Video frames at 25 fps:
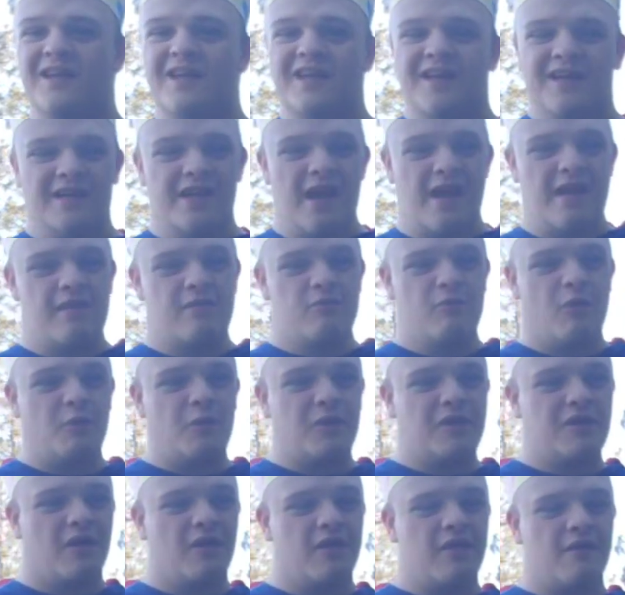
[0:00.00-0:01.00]
And that is what we
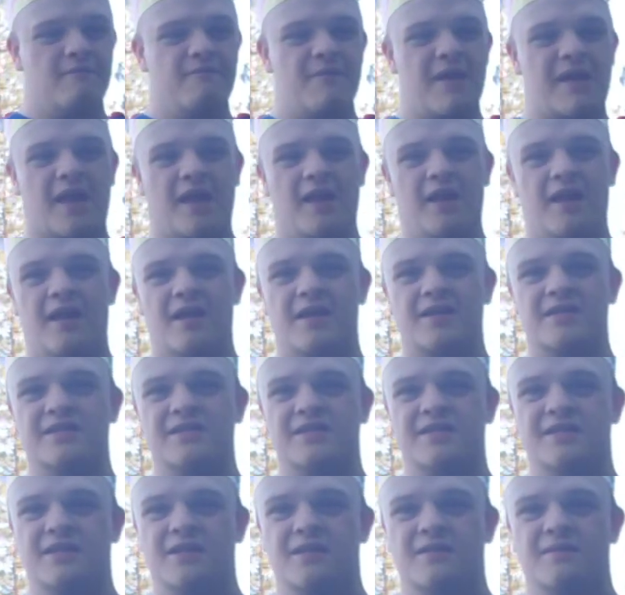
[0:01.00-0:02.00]
call the
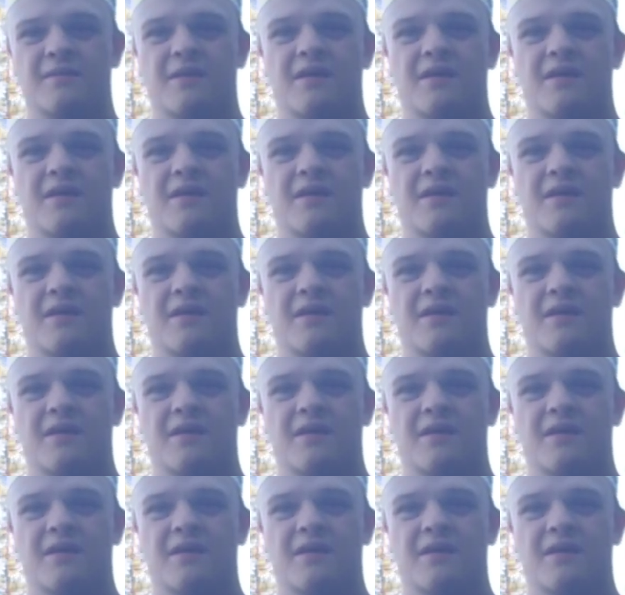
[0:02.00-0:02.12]
mechanized,